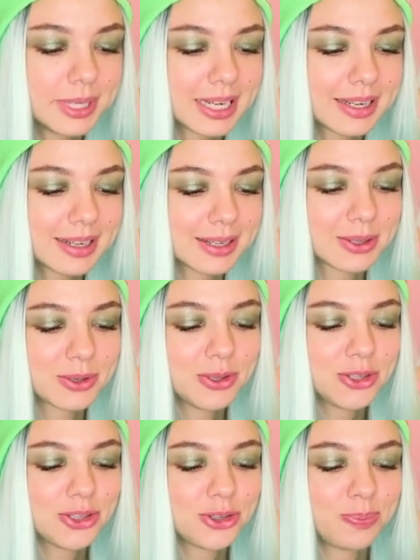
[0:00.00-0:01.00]
Becca, do you
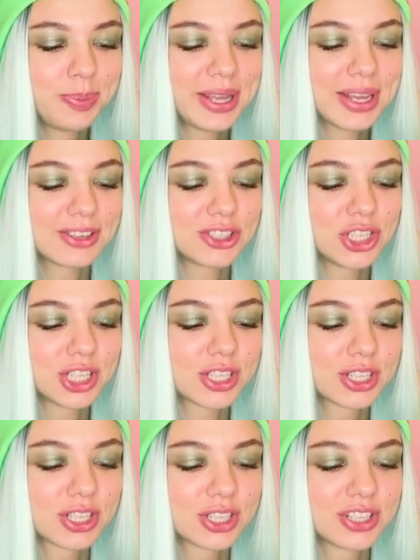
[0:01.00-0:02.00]
want that
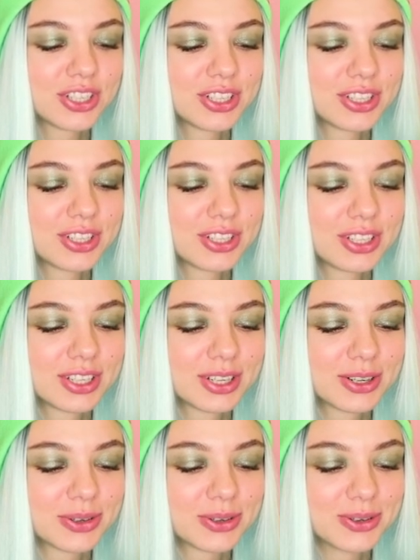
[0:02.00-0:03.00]
Pepe?
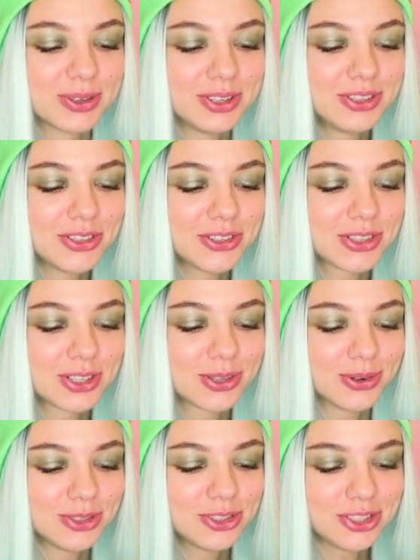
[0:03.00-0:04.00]
Oh, you do?
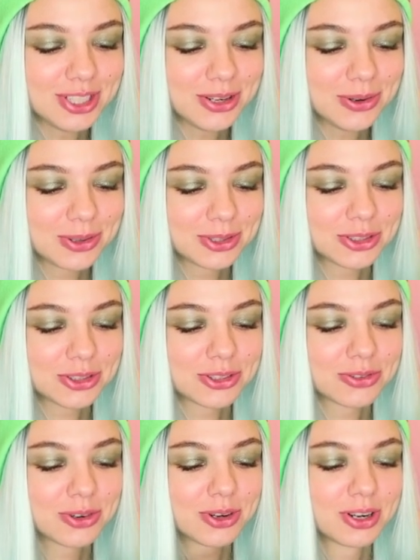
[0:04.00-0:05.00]
Are you sure you
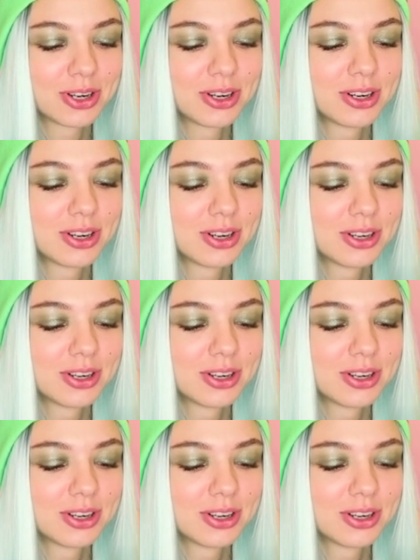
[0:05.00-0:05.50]
want it?